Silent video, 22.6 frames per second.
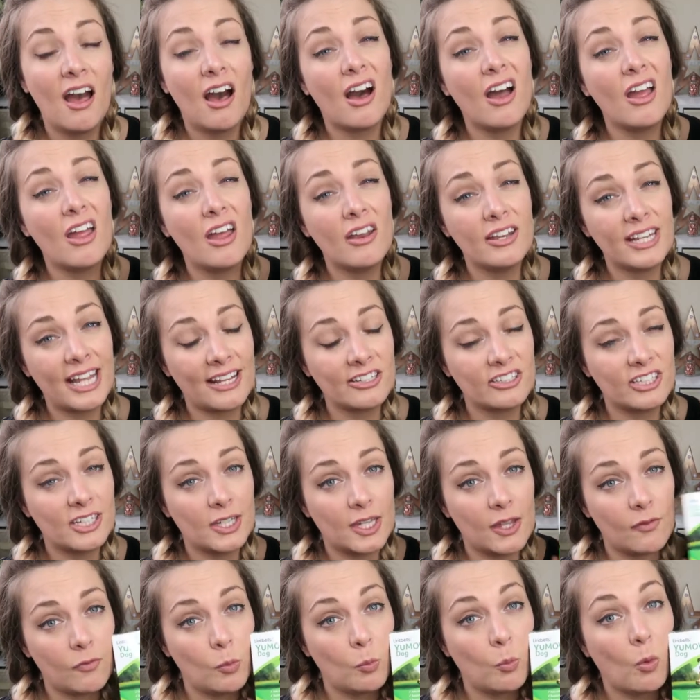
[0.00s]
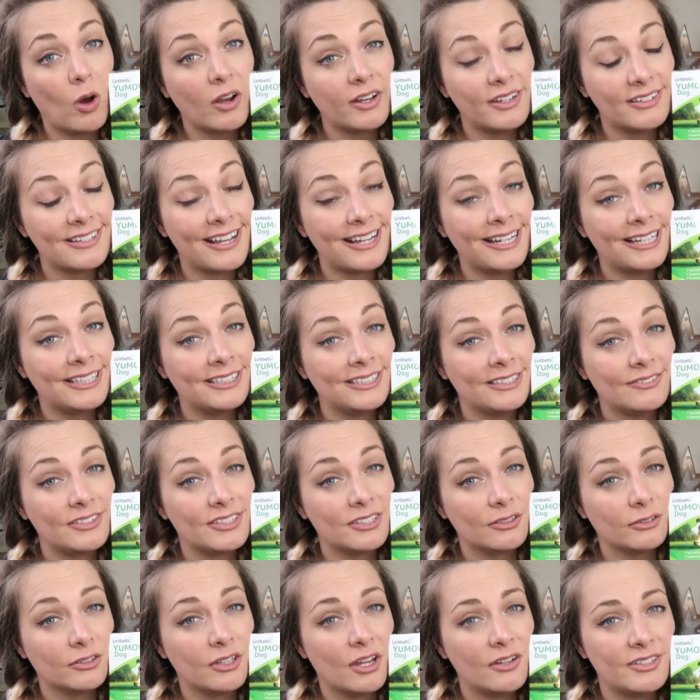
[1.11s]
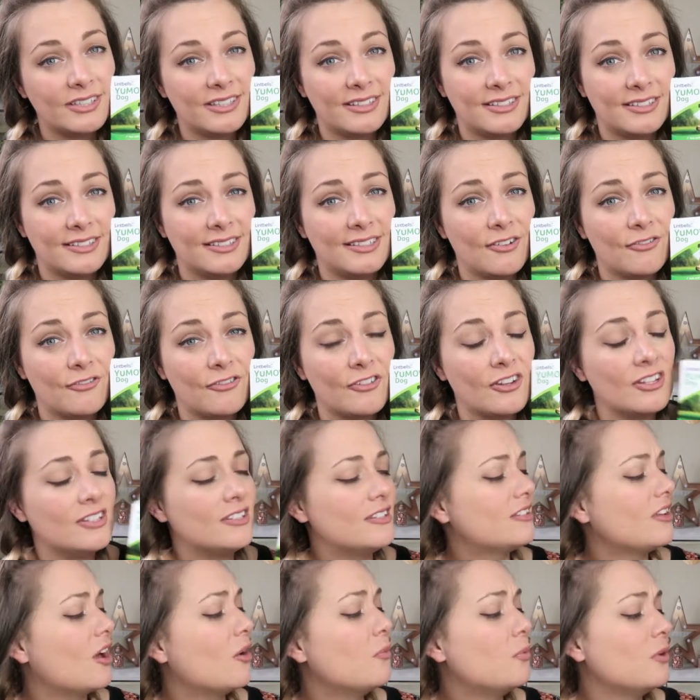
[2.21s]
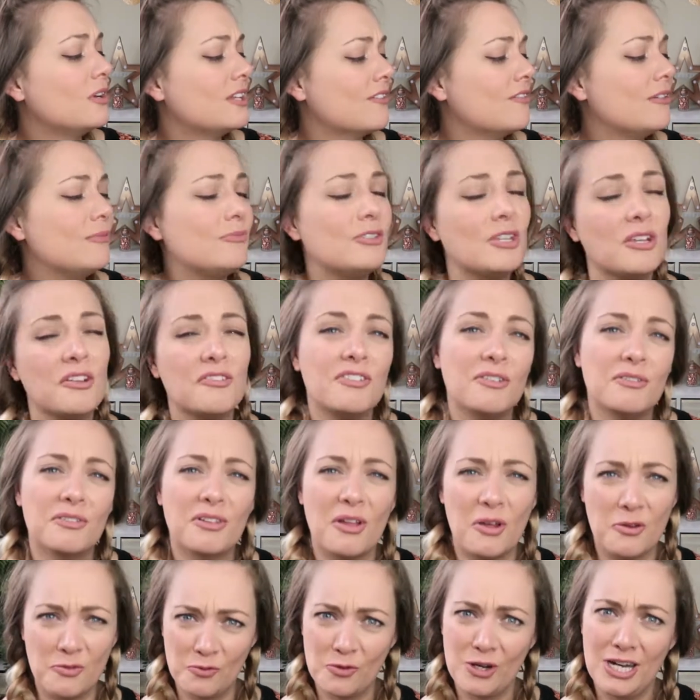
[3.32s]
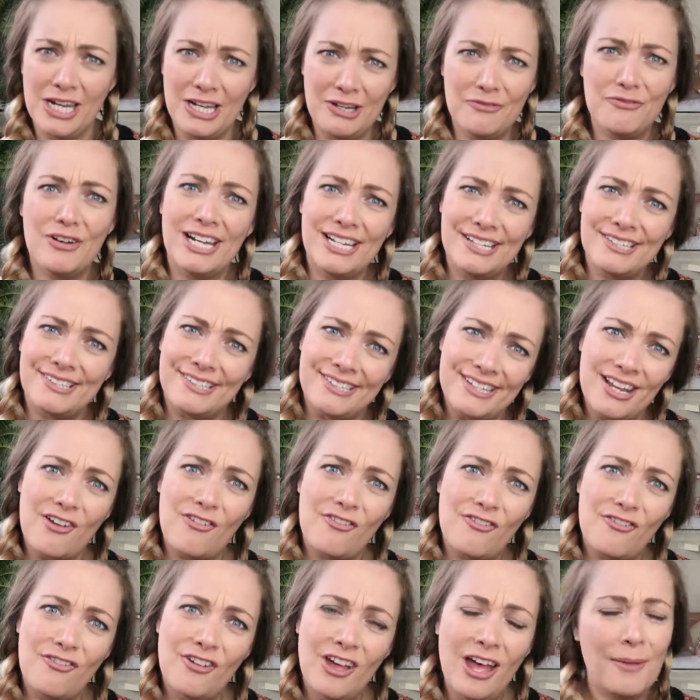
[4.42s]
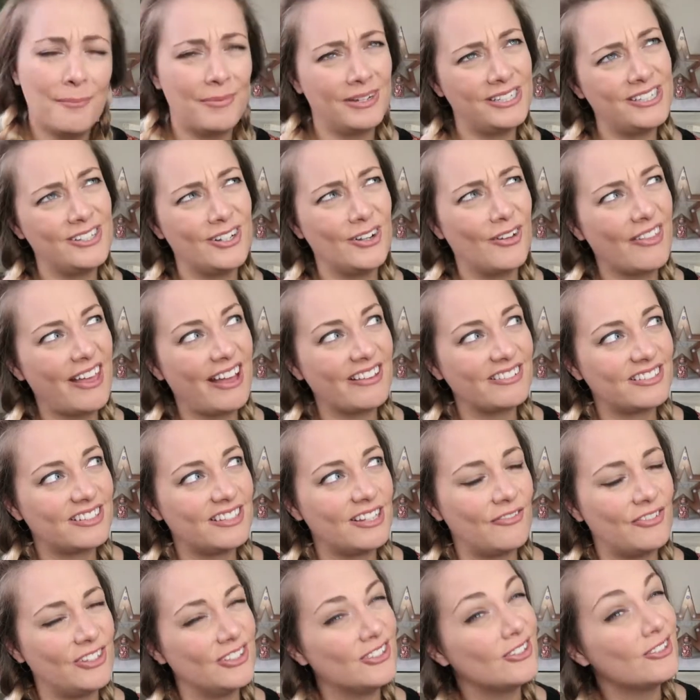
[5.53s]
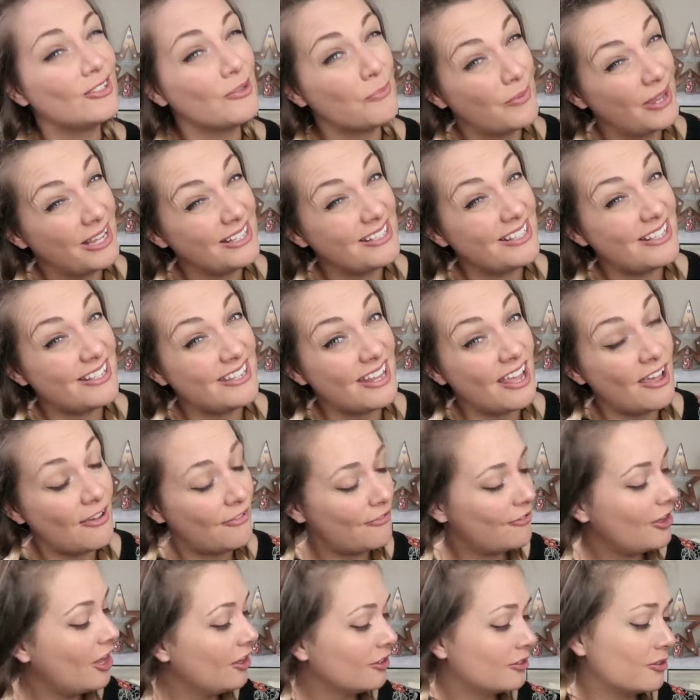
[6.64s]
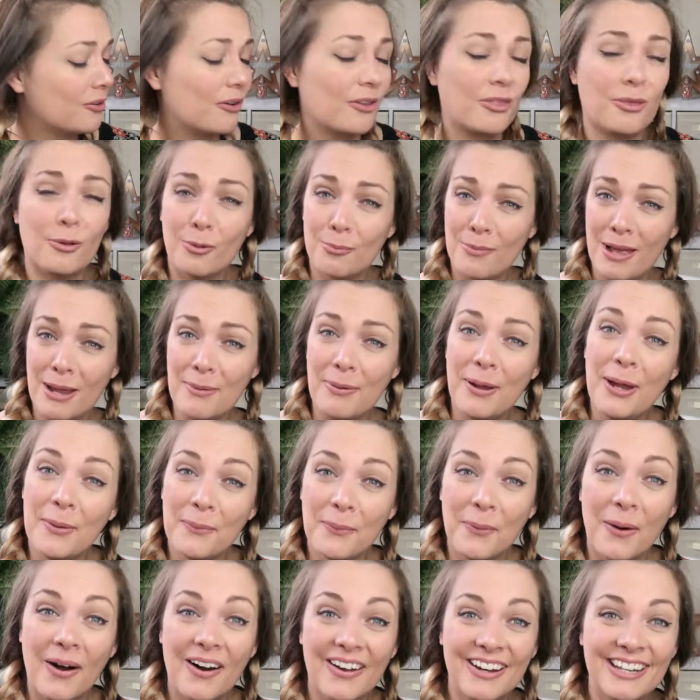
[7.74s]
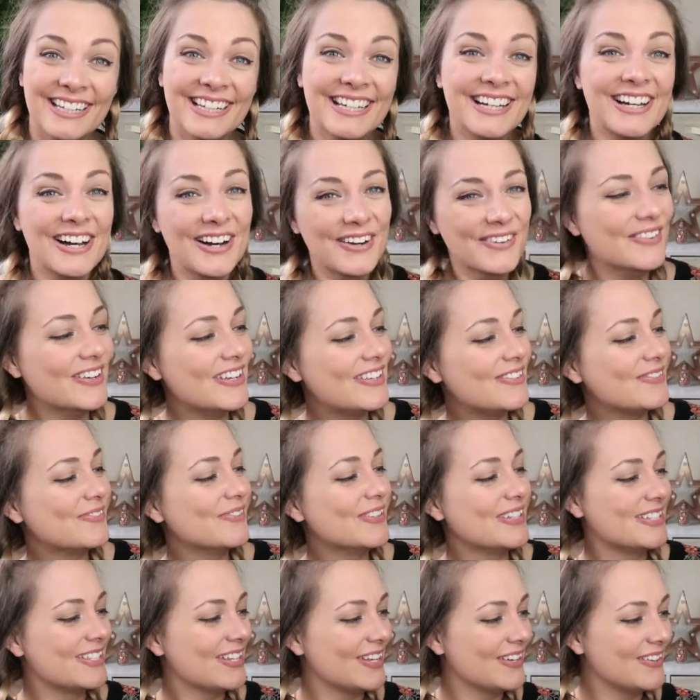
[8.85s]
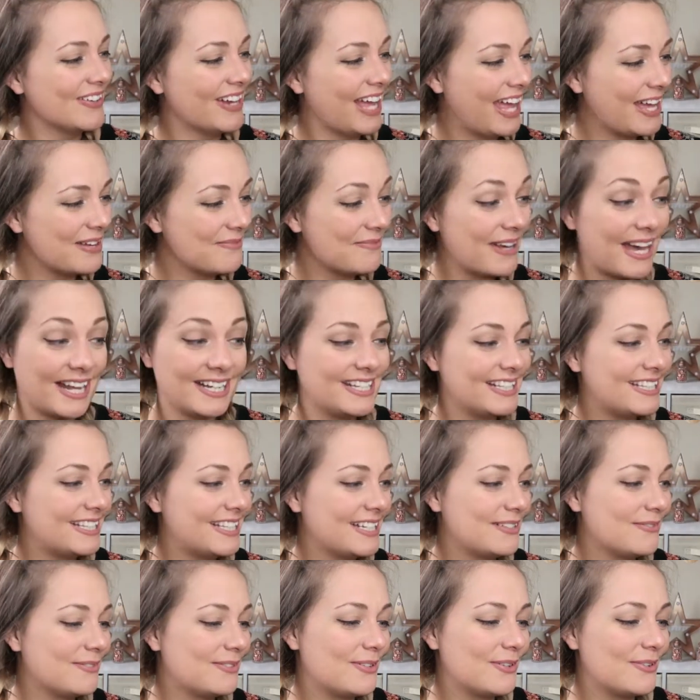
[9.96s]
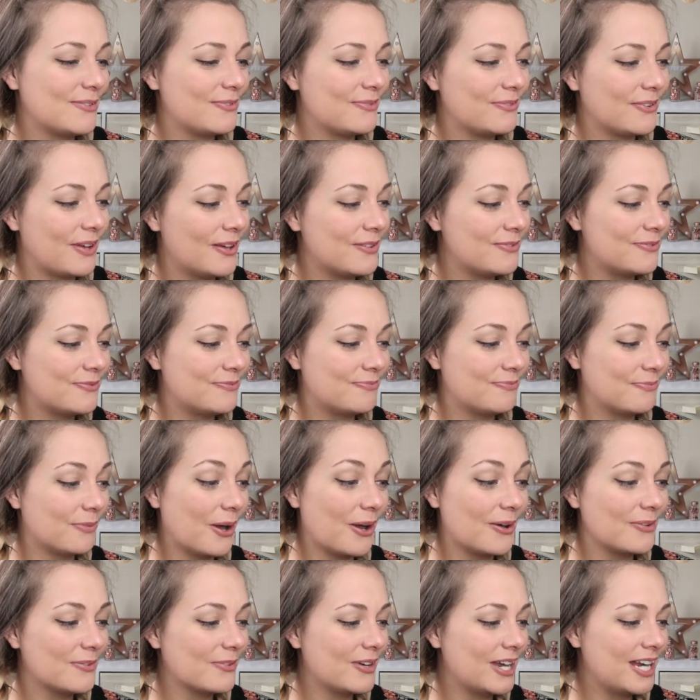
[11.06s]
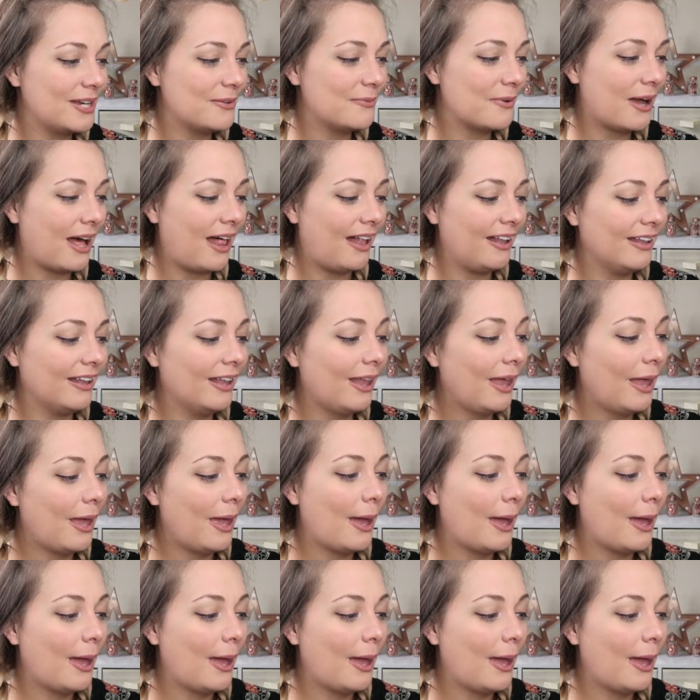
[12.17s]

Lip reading: I only actually give him 1 a day, and I've still noticed a difference. I would give him 2 if he was like really stiff, but he's not that stiff, he's just a bit stiff. So I thought maybe 1 would do him, and it seems to have worked really well.